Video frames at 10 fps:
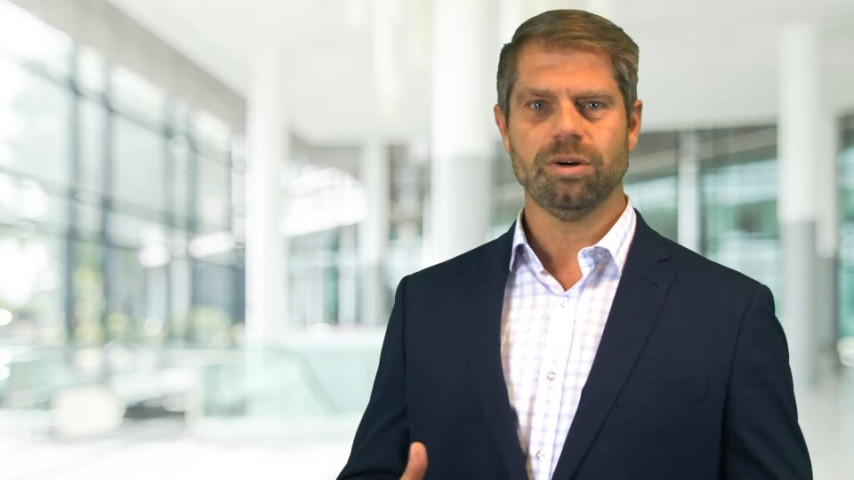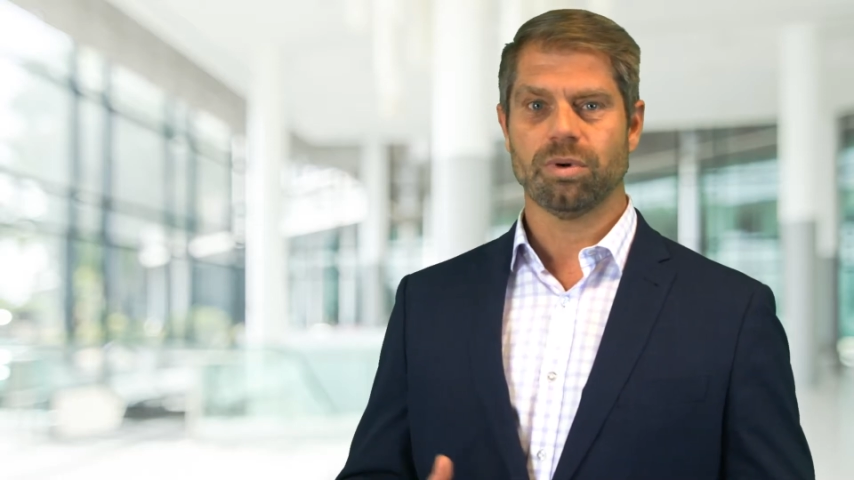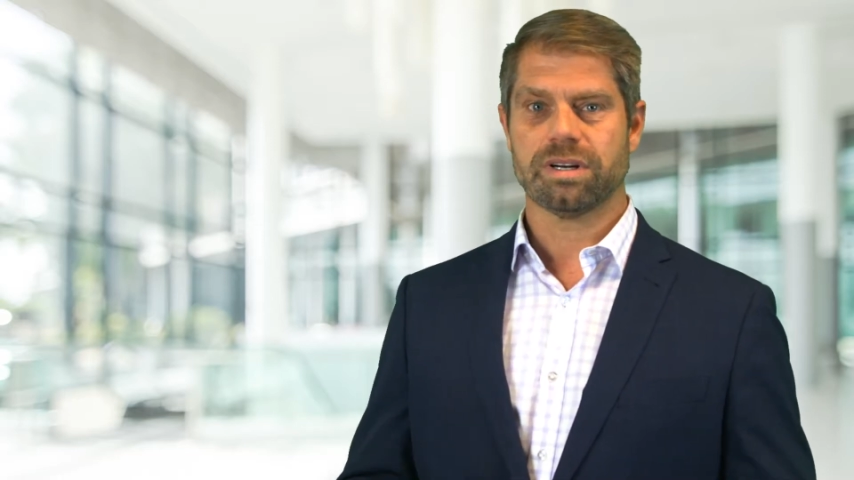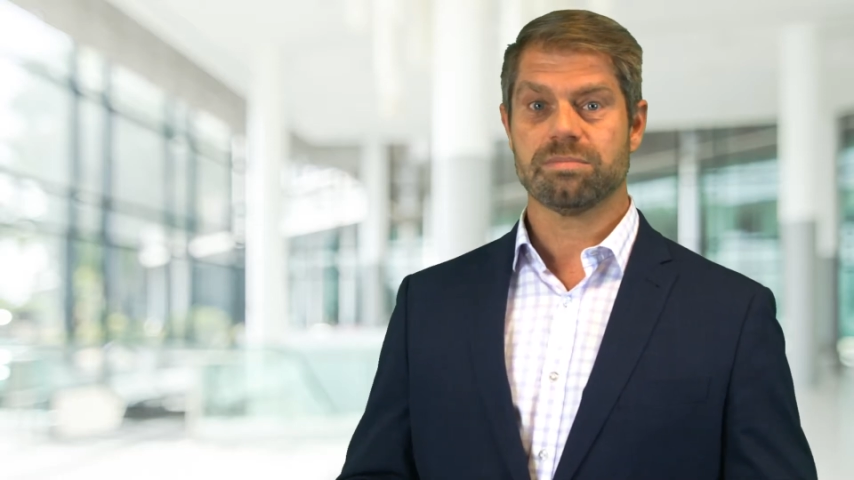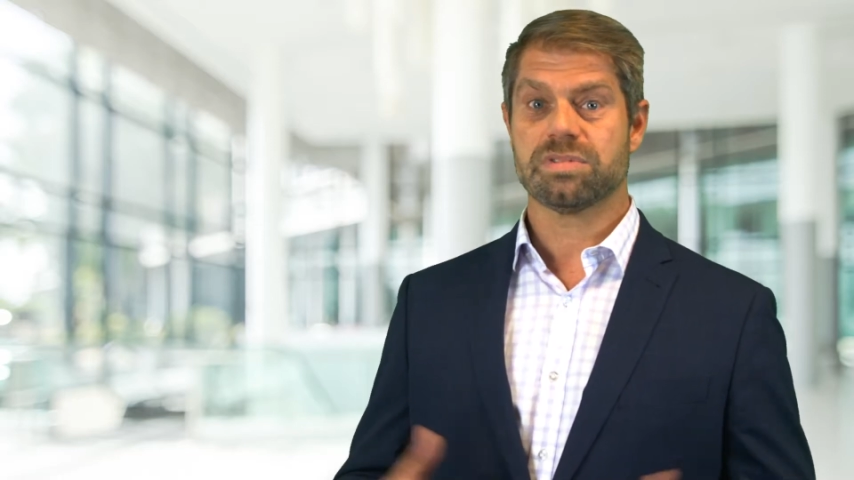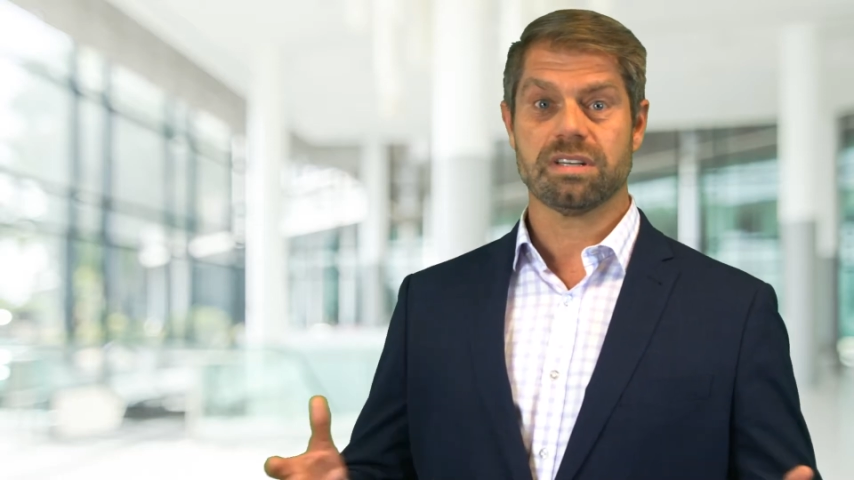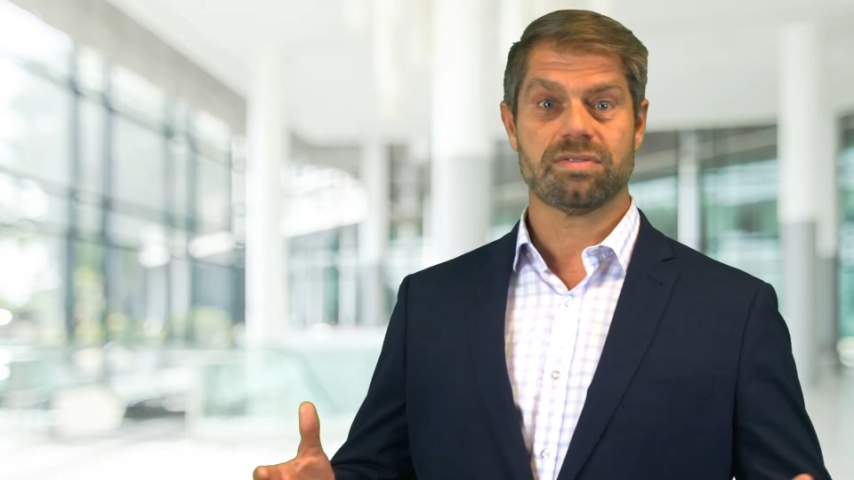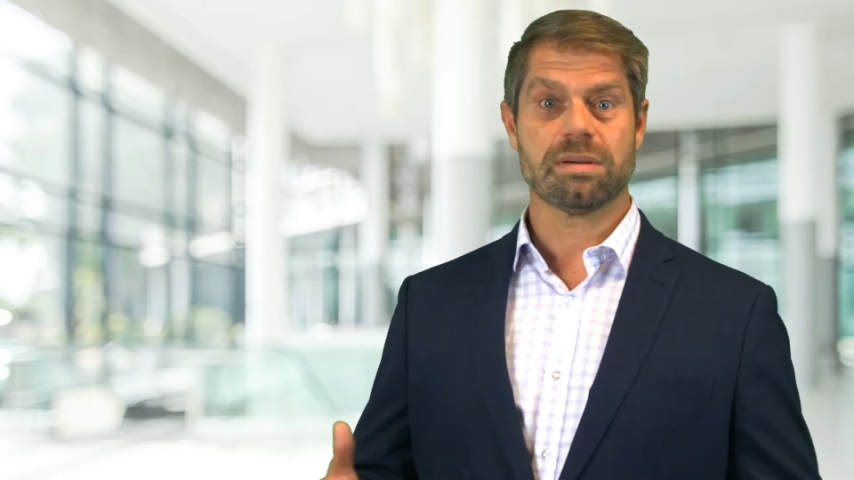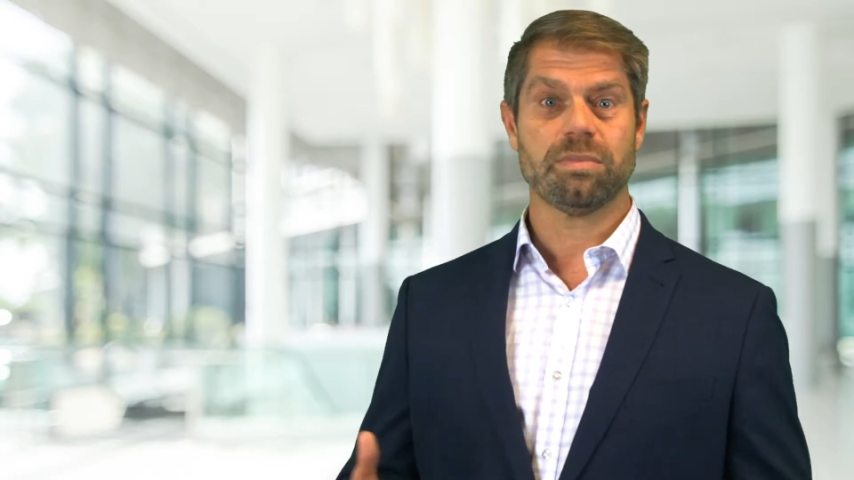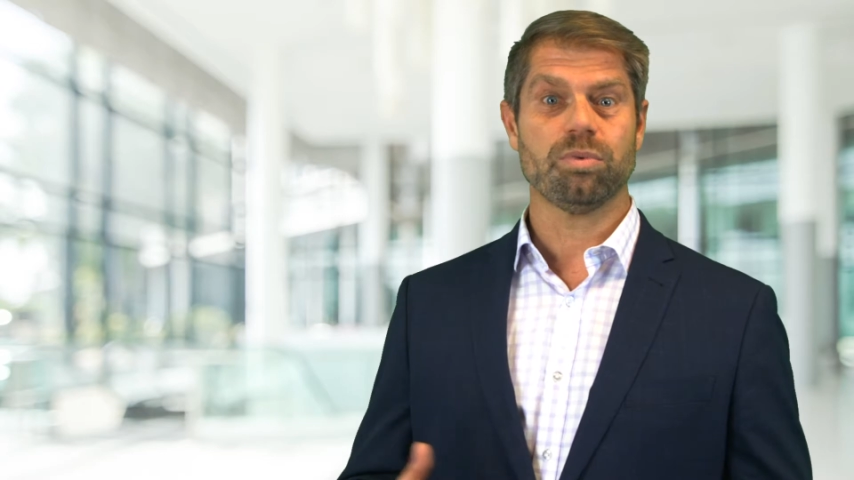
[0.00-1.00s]
What happens if
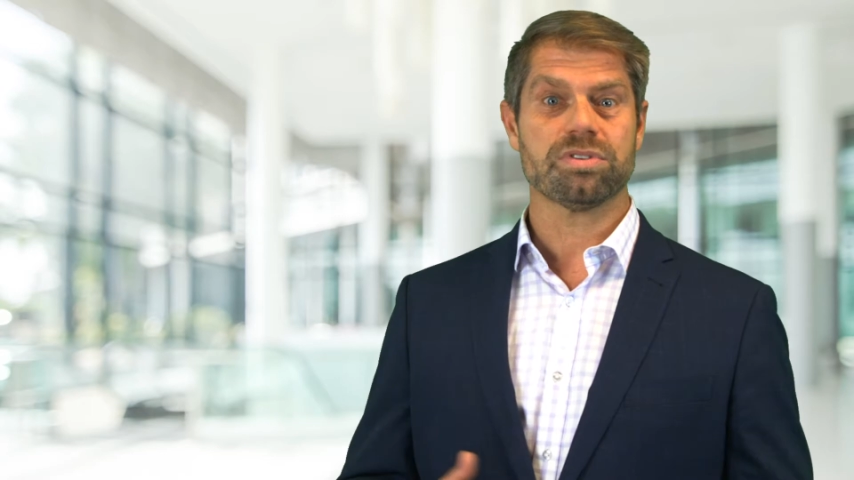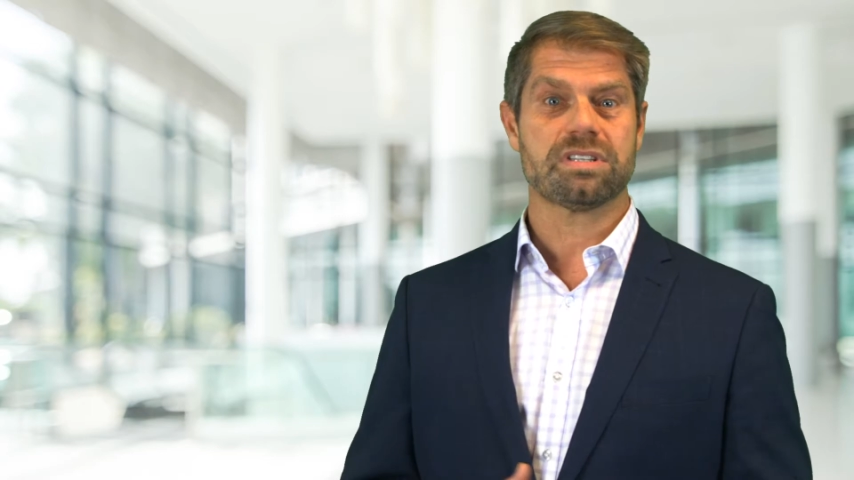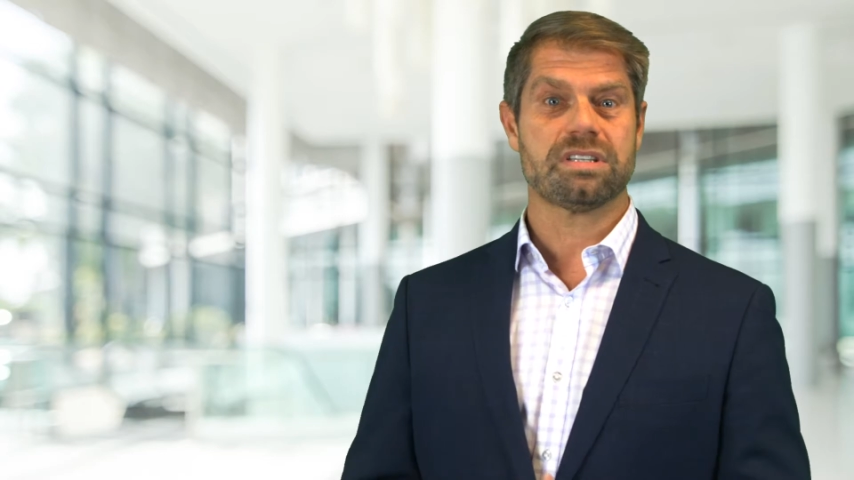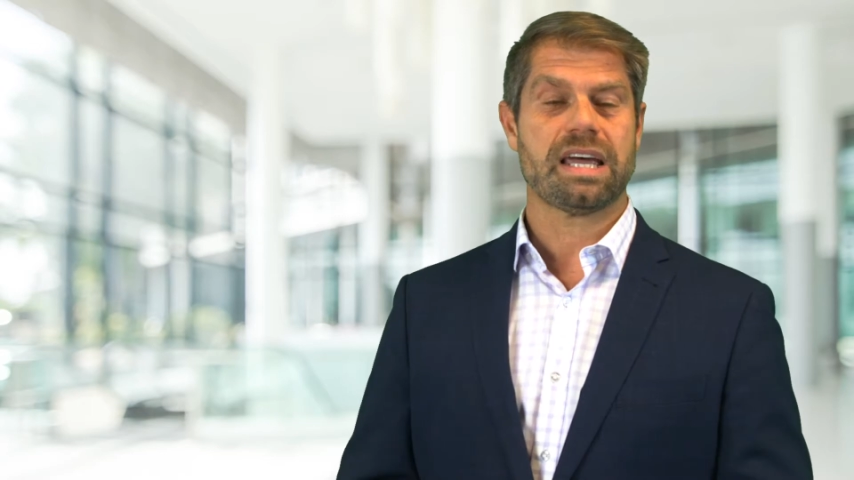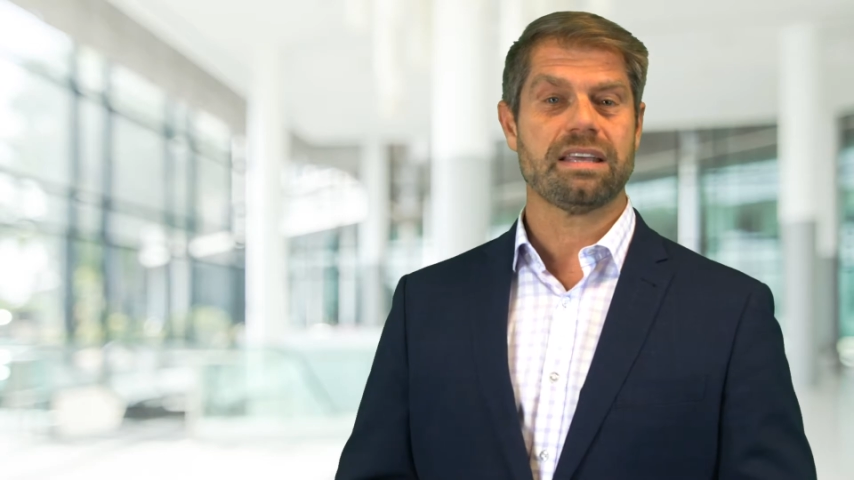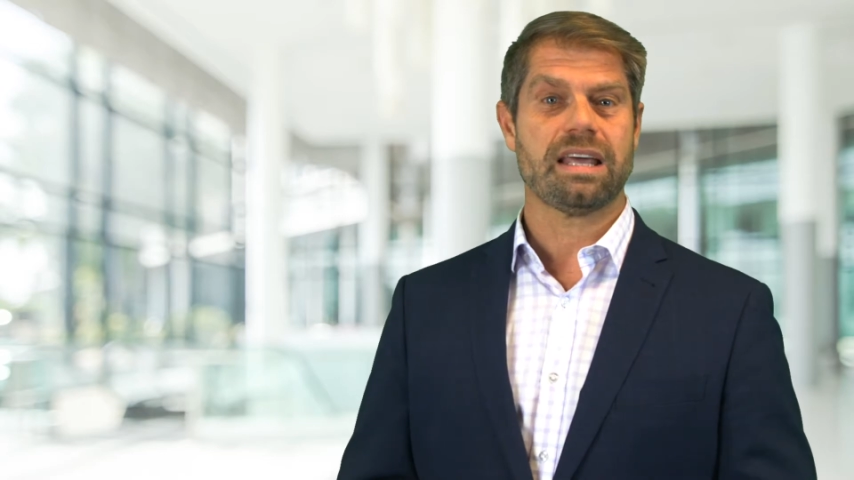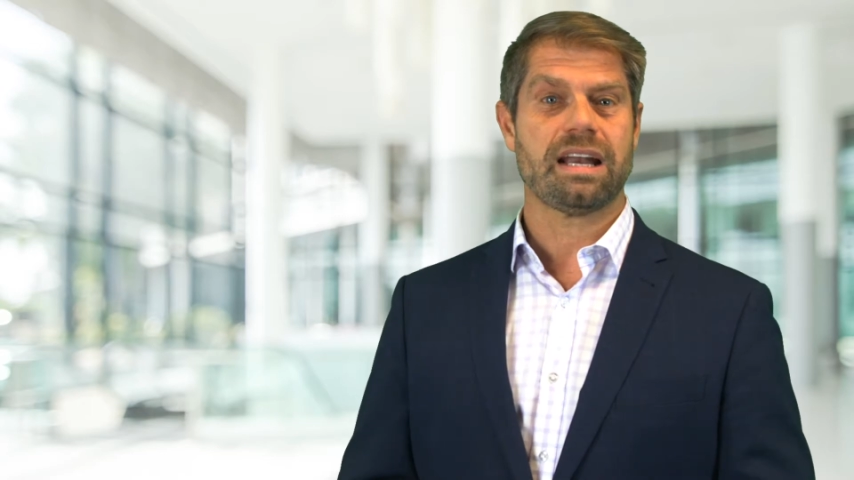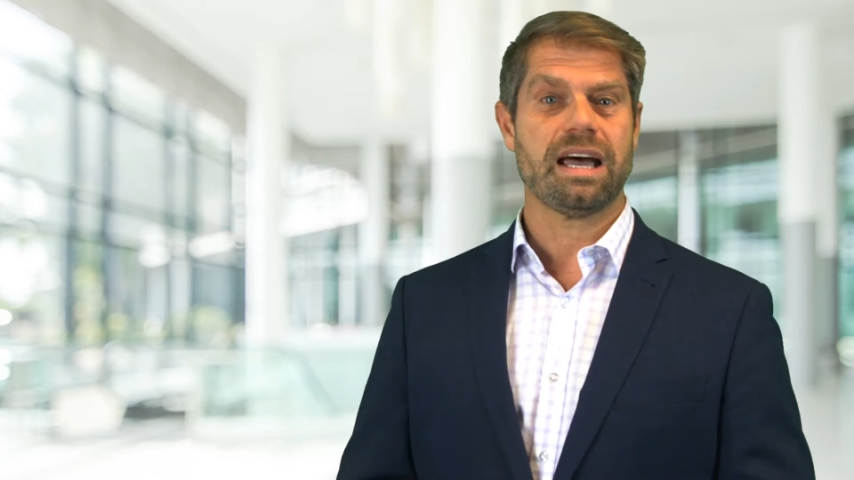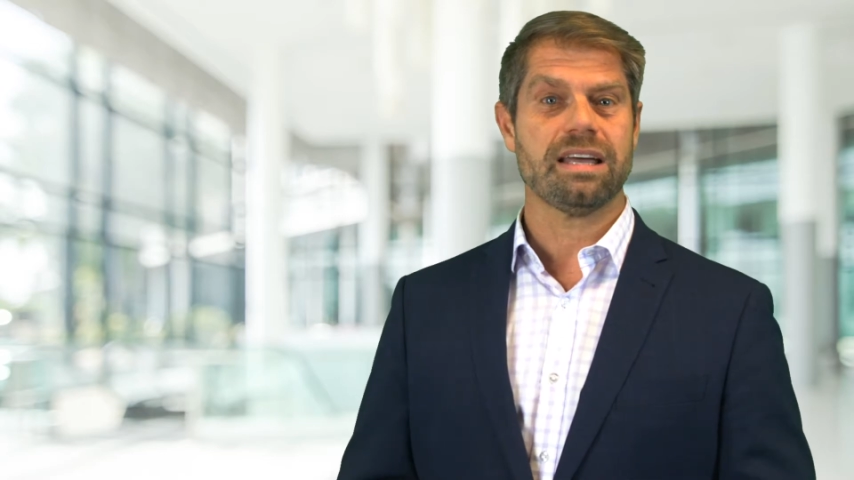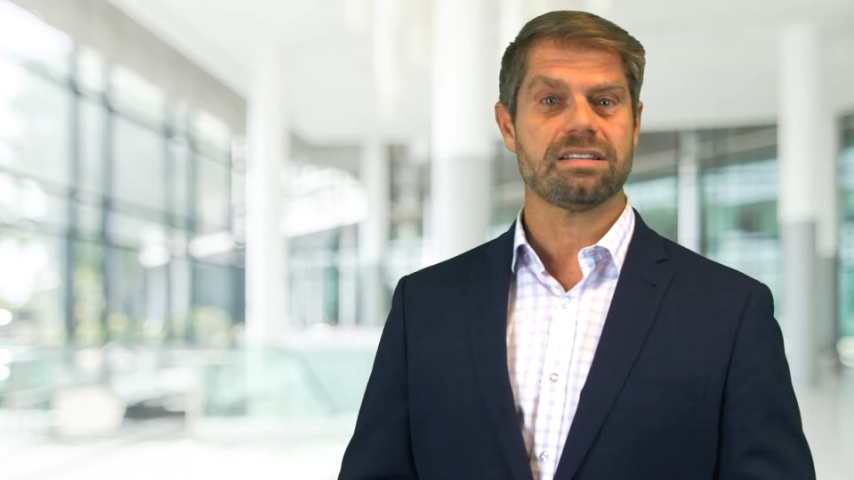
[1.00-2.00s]
someone wants to take that
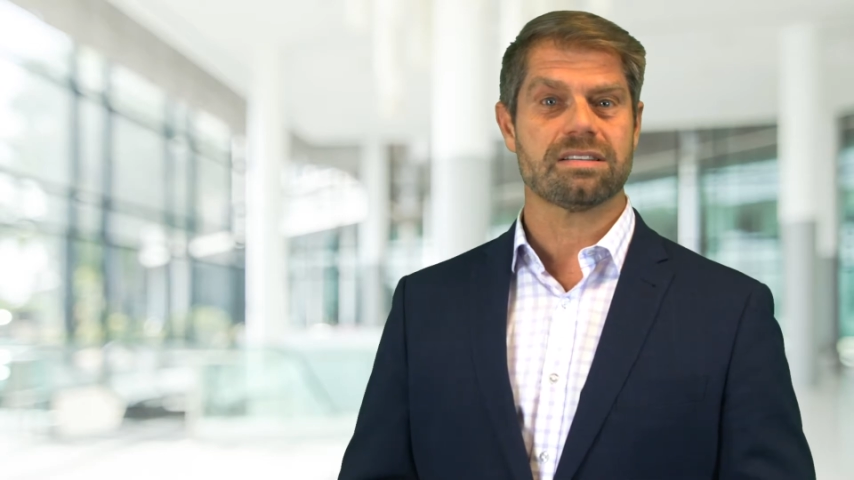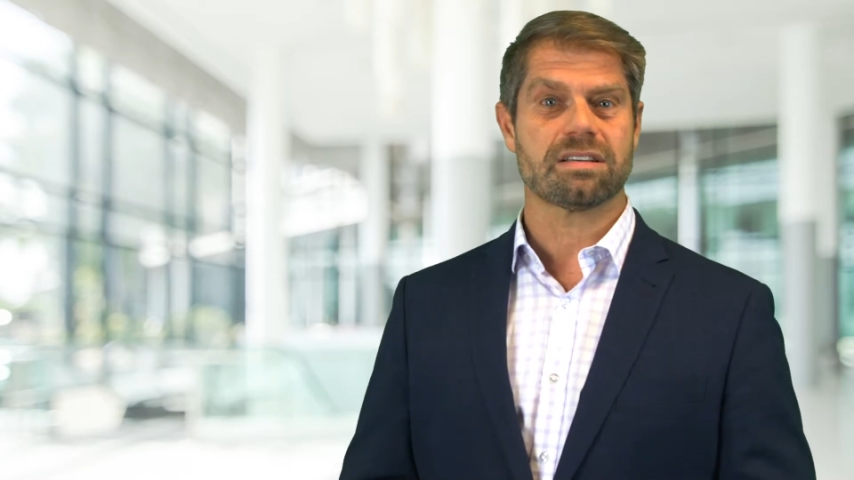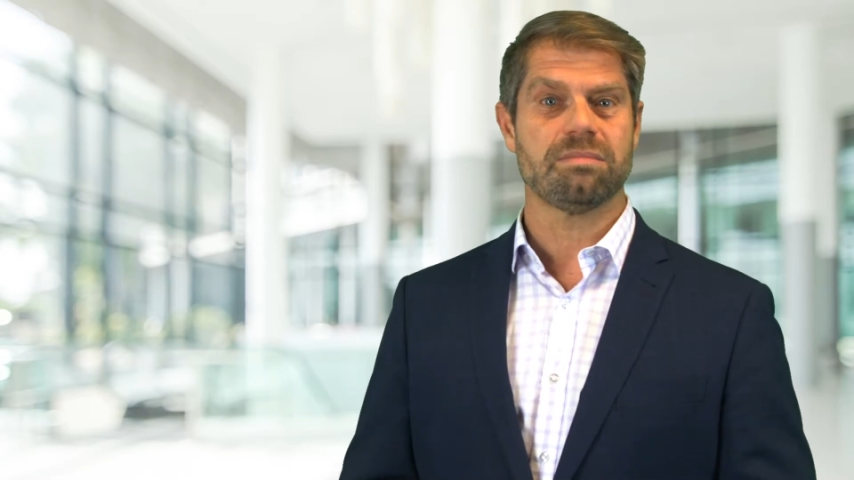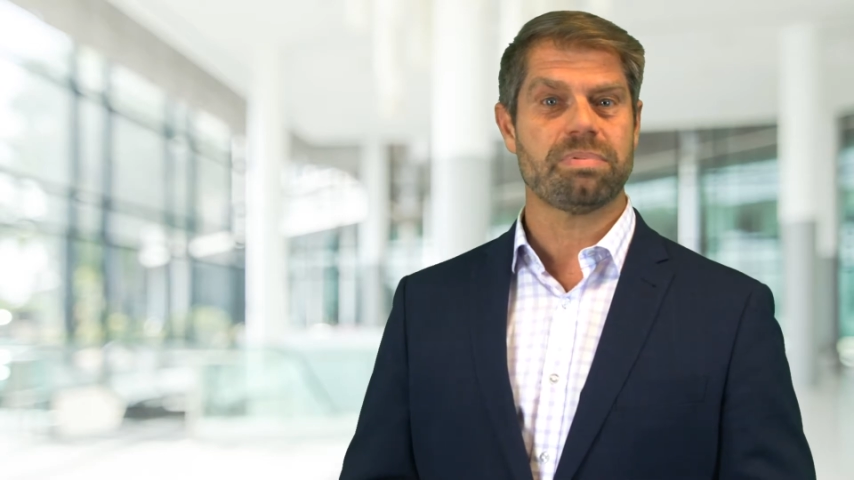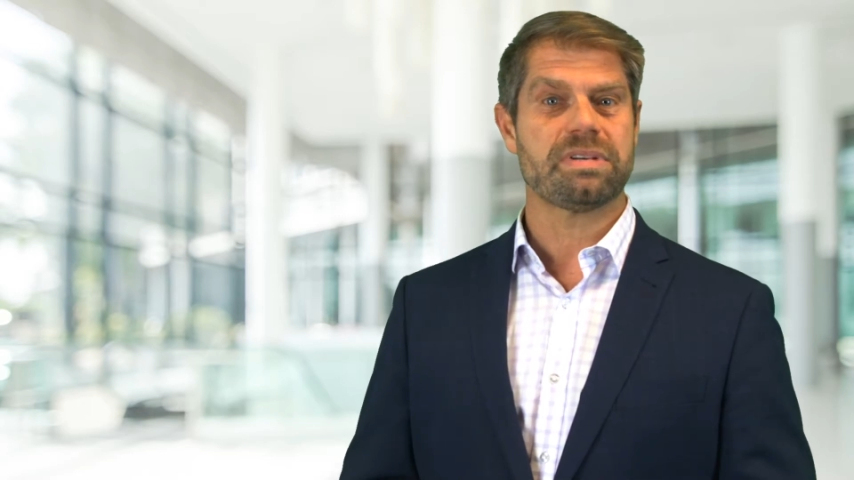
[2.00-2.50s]
hard disk and